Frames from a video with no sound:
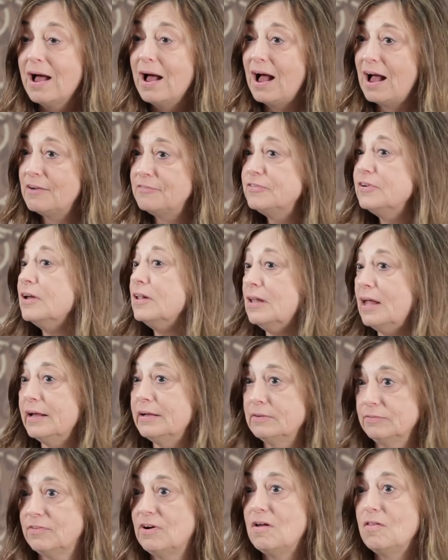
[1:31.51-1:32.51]
I felt
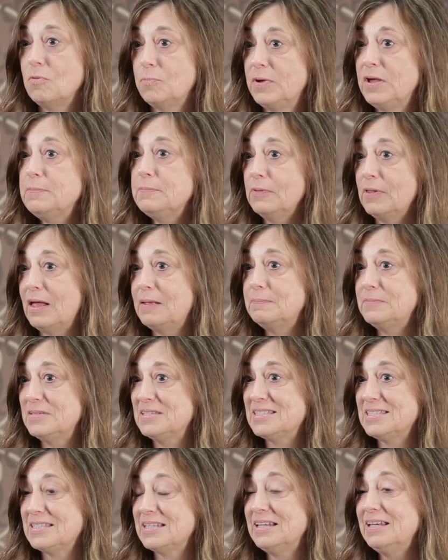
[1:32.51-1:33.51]
like of all the people I'd
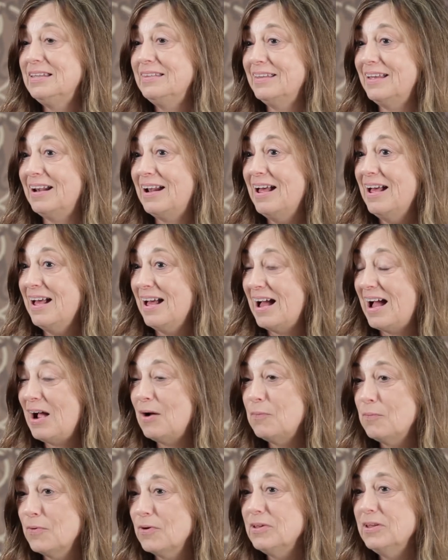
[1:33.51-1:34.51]
been seeing that
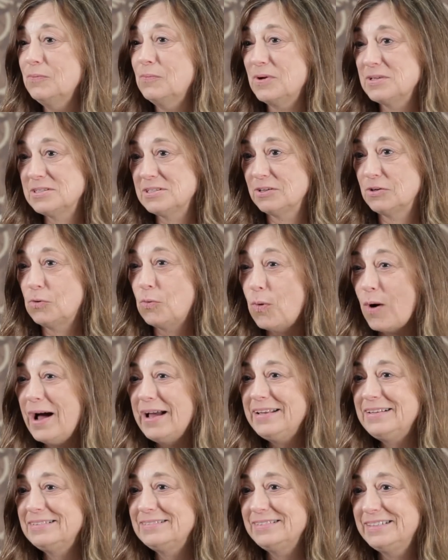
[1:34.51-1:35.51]
I really wasn't
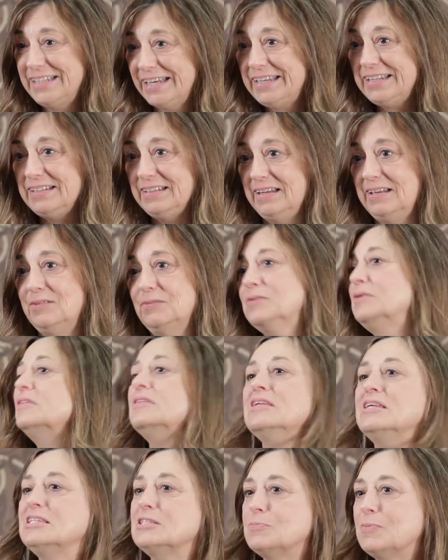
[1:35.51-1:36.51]
quite getting it with
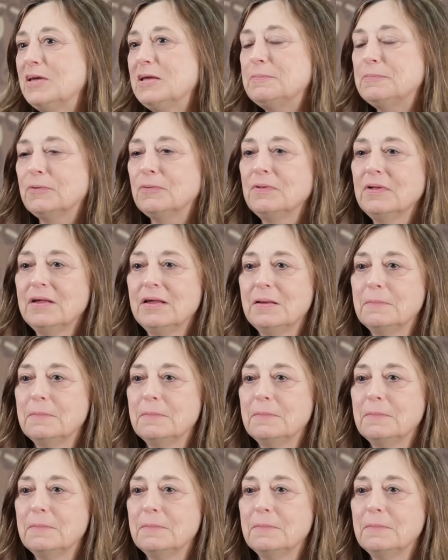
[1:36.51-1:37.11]
these people,